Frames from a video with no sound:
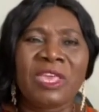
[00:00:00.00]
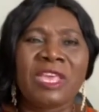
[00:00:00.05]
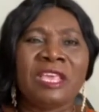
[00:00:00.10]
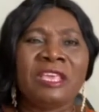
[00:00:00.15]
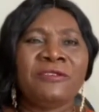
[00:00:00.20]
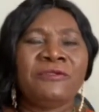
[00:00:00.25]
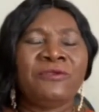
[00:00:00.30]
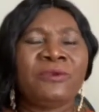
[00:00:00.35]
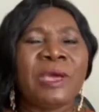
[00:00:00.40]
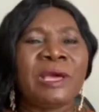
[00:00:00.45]

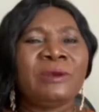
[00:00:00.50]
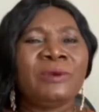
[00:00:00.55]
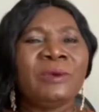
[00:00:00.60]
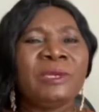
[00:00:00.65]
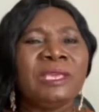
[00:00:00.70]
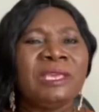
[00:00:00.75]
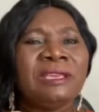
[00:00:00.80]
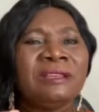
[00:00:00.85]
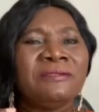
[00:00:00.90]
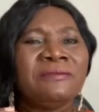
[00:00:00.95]
if you are
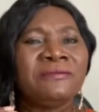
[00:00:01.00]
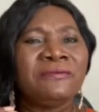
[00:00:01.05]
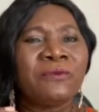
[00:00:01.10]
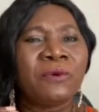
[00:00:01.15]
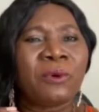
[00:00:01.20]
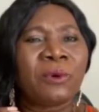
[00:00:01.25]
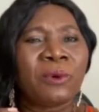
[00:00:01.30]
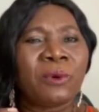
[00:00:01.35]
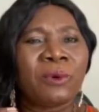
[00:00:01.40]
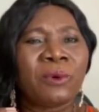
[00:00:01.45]
looking
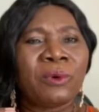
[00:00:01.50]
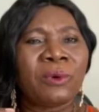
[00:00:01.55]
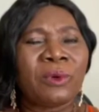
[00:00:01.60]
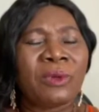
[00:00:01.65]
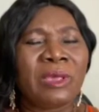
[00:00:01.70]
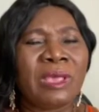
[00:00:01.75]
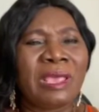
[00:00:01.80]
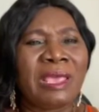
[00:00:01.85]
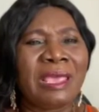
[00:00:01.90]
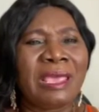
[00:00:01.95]
for
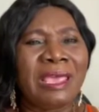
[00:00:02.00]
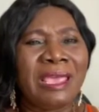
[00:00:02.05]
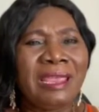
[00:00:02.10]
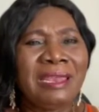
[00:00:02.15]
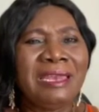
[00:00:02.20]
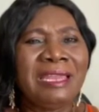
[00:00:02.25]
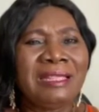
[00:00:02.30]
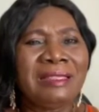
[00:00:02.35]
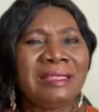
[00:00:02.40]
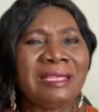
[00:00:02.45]

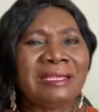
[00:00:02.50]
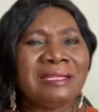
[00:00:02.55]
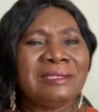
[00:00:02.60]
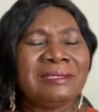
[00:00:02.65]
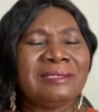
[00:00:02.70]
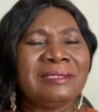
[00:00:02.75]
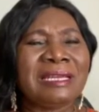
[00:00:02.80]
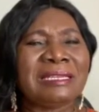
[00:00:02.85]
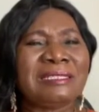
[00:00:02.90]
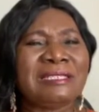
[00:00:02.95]

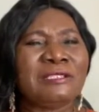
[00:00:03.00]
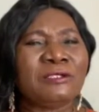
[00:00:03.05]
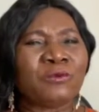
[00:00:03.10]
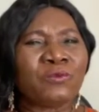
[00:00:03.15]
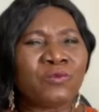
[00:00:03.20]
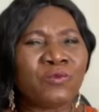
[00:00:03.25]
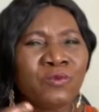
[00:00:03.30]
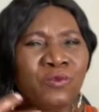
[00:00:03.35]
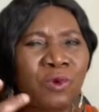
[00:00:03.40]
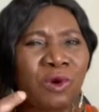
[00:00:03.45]
anything that is
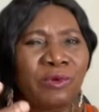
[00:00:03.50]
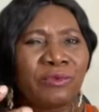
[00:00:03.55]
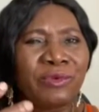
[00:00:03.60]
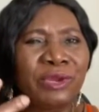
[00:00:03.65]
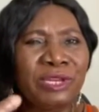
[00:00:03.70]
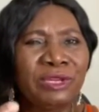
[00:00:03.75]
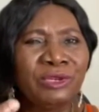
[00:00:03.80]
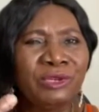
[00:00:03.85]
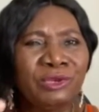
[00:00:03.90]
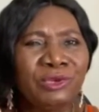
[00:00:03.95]

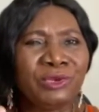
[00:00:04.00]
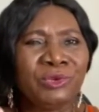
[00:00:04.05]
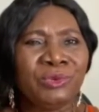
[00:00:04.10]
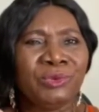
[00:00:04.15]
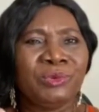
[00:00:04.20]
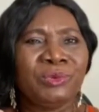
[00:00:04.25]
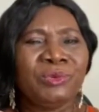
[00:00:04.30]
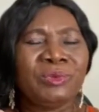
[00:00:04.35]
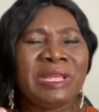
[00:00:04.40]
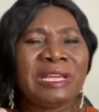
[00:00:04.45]
worrying
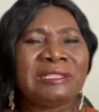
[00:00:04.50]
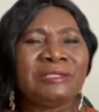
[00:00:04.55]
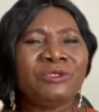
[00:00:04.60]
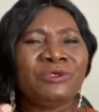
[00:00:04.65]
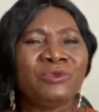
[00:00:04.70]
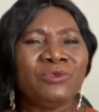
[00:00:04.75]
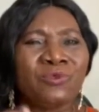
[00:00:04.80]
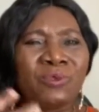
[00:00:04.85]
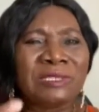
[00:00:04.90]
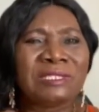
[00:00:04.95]
you, that
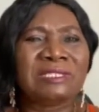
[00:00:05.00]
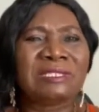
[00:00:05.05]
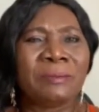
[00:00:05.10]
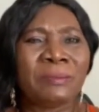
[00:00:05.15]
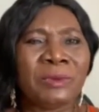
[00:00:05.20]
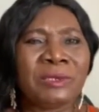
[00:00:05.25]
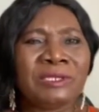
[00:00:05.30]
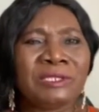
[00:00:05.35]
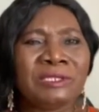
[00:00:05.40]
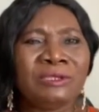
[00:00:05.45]
you want
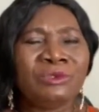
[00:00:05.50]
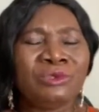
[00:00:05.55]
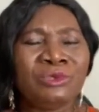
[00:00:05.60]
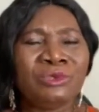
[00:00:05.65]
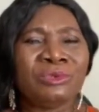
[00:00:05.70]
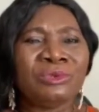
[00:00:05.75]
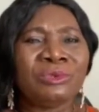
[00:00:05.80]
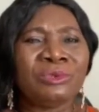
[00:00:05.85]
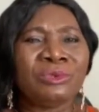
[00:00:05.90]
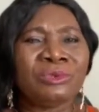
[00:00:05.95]
somebody
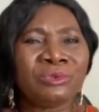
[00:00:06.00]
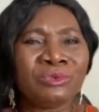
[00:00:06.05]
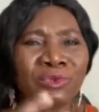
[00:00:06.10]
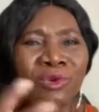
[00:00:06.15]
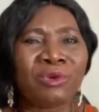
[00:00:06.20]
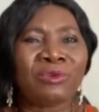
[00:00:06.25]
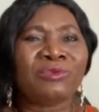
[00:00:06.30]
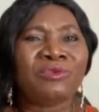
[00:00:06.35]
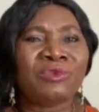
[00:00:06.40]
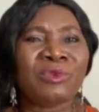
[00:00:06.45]
to
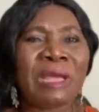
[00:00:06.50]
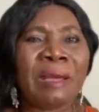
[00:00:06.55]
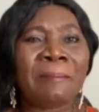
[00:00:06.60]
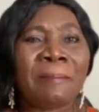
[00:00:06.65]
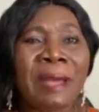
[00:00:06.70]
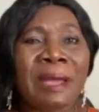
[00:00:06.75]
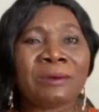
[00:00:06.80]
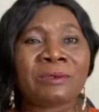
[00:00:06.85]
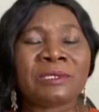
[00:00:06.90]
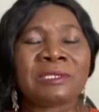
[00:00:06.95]
talk to
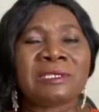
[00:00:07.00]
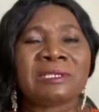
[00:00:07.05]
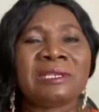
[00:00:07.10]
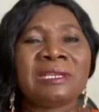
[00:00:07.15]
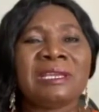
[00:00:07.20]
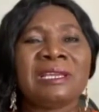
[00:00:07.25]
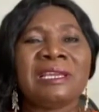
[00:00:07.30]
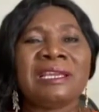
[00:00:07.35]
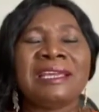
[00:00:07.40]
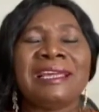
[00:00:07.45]
about,
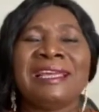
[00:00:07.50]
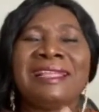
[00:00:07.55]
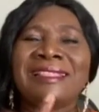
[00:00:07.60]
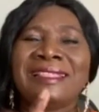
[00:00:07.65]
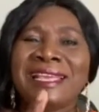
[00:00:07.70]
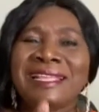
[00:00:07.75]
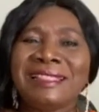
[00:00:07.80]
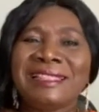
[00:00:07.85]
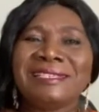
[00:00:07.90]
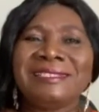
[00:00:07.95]

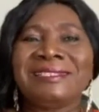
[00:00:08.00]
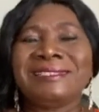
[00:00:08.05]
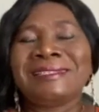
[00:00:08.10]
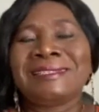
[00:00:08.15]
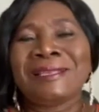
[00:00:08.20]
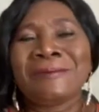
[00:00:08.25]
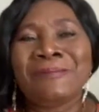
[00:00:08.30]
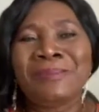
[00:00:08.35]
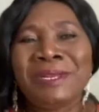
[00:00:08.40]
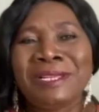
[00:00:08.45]
then this is
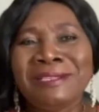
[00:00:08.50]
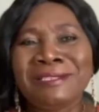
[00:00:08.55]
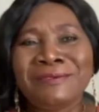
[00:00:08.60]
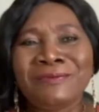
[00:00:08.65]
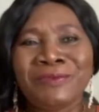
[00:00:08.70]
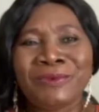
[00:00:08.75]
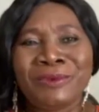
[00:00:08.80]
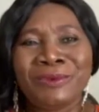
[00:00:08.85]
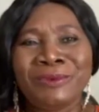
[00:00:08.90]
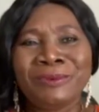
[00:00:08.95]
the place
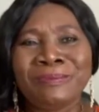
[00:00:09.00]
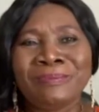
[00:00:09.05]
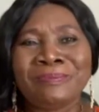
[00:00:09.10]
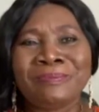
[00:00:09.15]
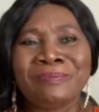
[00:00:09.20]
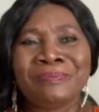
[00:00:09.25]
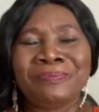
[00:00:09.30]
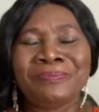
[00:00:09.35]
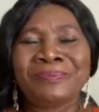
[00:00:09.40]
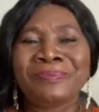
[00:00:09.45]
for you.
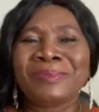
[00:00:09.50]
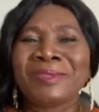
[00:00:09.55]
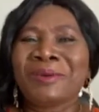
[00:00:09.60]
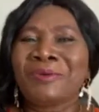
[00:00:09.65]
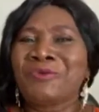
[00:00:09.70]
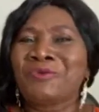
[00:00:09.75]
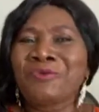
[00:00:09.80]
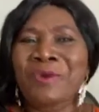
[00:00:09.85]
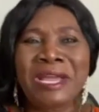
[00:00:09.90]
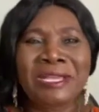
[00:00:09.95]

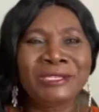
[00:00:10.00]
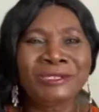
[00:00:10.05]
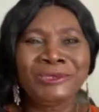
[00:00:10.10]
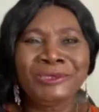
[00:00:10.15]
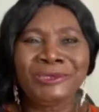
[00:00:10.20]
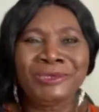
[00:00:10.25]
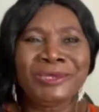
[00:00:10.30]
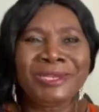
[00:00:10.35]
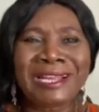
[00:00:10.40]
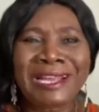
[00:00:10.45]
Why
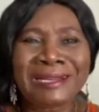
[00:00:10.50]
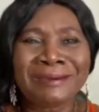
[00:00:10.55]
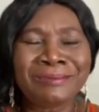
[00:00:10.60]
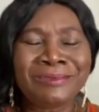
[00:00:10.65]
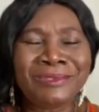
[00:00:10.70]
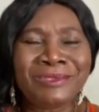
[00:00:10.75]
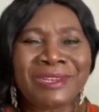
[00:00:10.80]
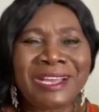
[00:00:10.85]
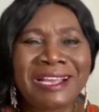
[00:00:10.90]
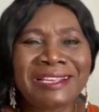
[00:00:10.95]
should you come
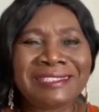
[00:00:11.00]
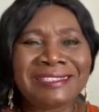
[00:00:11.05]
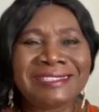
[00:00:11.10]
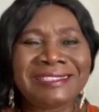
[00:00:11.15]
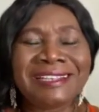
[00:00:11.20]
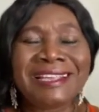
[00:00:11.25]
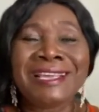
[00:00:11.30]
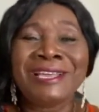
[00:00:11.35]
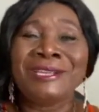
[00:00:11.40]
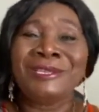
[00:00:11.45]
to
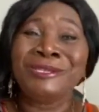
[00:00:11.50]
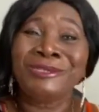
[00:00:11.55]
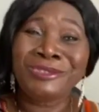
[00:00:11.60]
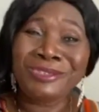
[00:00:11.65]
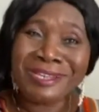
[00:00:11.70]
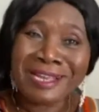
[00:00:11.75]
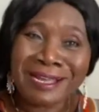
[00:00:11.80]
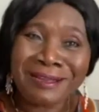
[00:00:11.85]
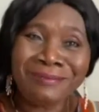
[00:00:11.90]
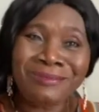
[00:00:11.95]
us? You
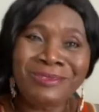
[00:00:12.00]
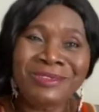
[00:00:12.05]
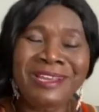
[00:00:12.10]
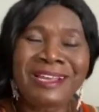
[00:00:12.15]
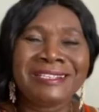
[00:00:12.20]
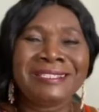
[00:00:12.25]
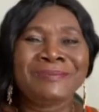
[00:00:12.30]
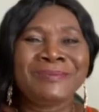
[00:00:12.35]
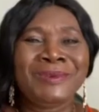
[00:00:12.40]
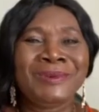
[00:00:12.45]
should come to
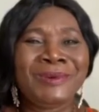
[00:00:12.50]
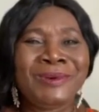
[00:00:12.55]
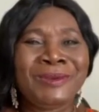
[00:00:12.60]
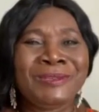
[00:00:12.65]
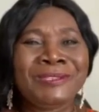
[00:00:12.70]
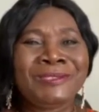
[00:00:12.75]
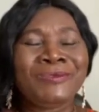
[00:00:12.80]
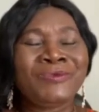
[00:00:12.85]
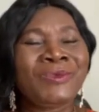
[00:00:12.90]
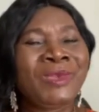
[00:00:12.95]
us
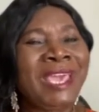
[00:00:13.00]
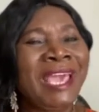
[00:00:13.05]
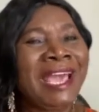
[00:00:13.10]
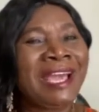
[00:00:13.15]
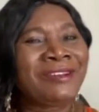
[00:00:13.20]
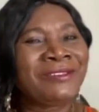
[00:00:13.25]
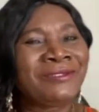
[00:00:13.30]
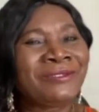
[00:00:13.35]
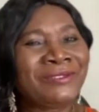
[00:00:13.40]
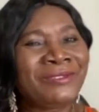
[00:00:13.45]
because we
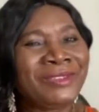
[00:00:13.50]
have